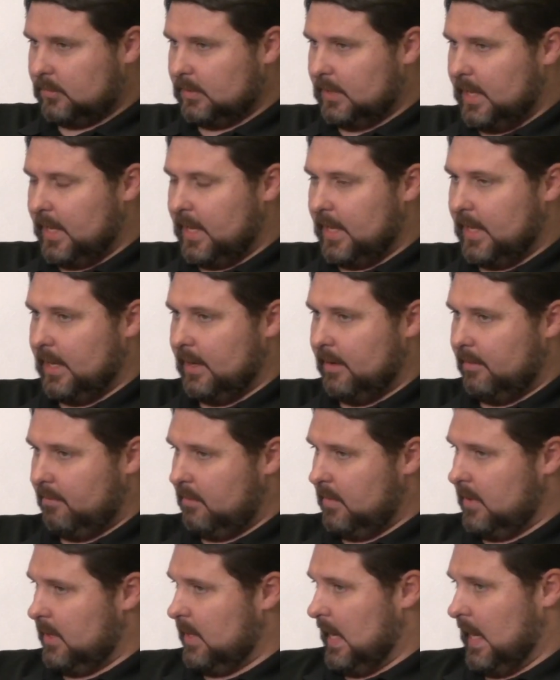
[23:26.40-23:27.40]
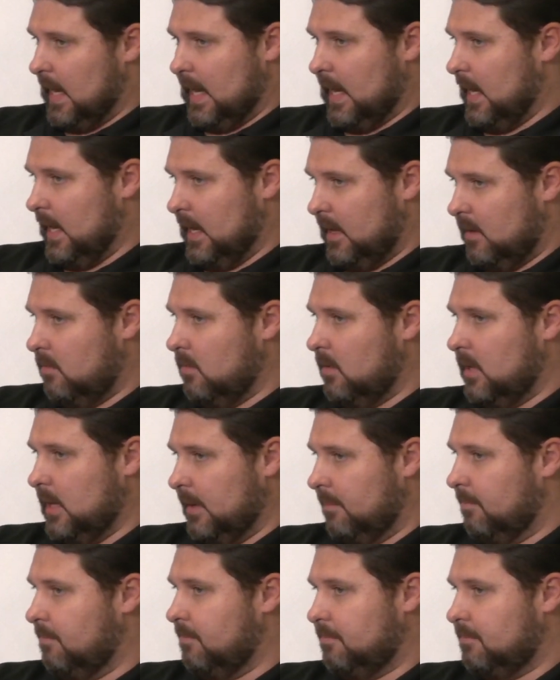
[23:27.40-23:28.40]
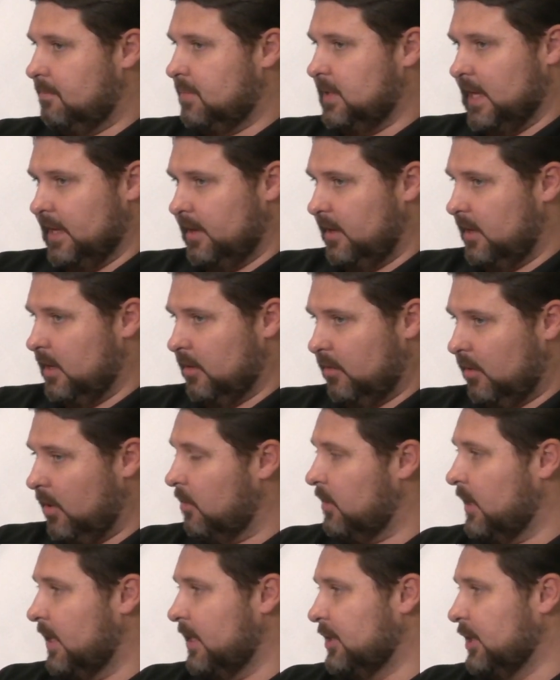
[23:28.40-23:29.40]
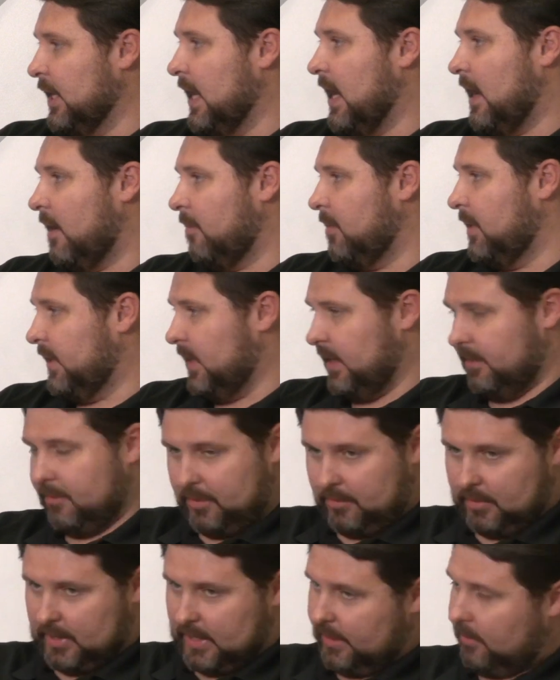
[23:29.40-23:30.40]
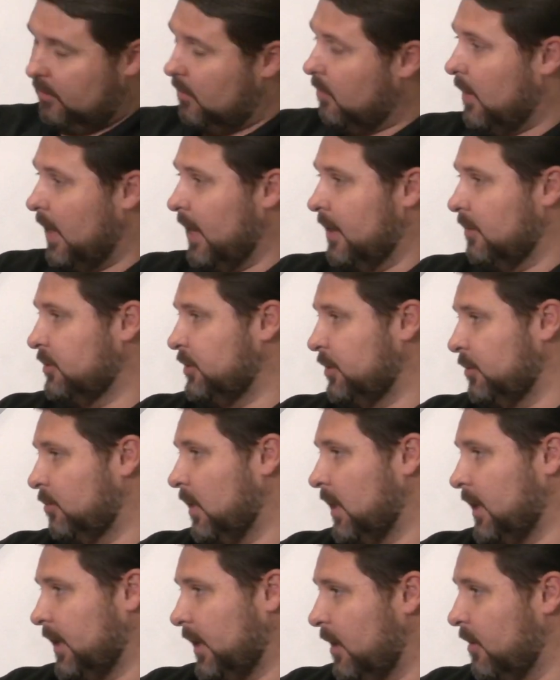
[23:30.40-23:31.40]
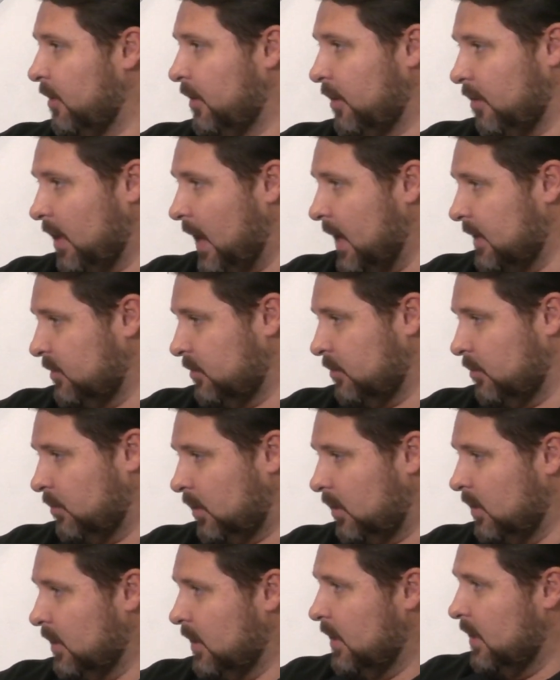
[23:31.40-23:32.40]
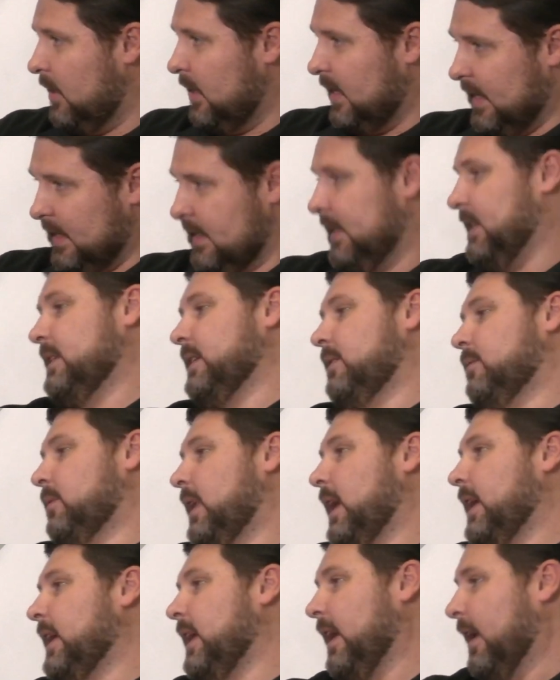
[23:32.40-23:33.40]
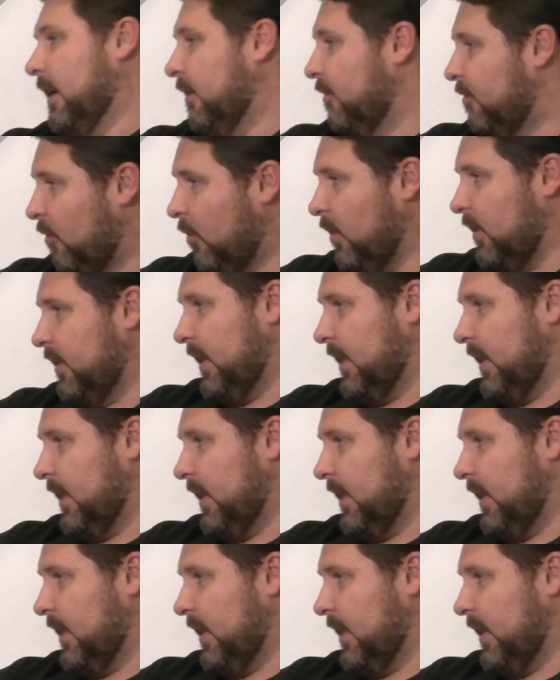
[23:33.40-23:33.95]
And I said, go get a job. And they were like, well, why don't you want to go to grad school? And I said, well, I can't afford